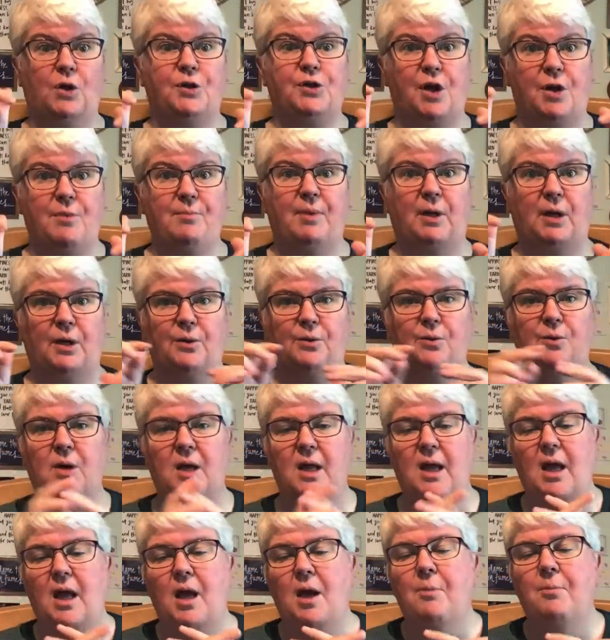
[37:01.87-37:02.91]
down below,
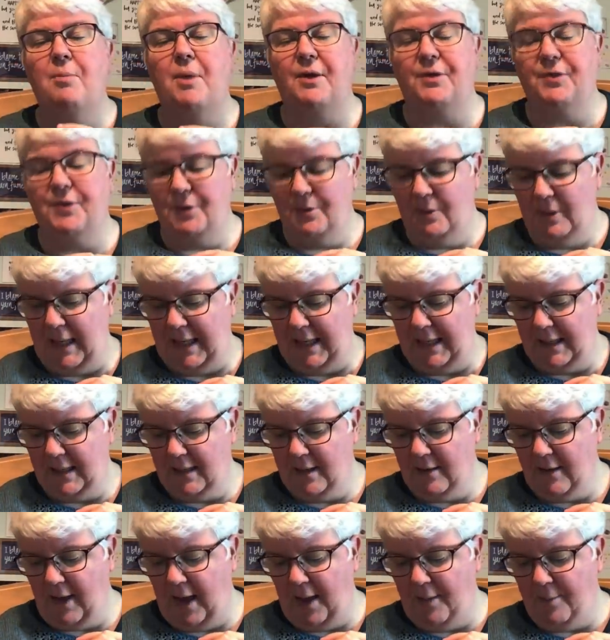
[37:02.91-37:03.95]
but the link
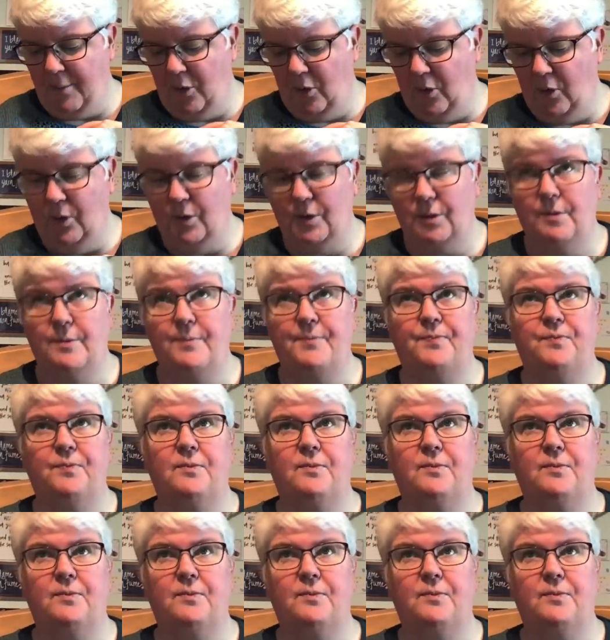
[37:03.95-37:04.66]
on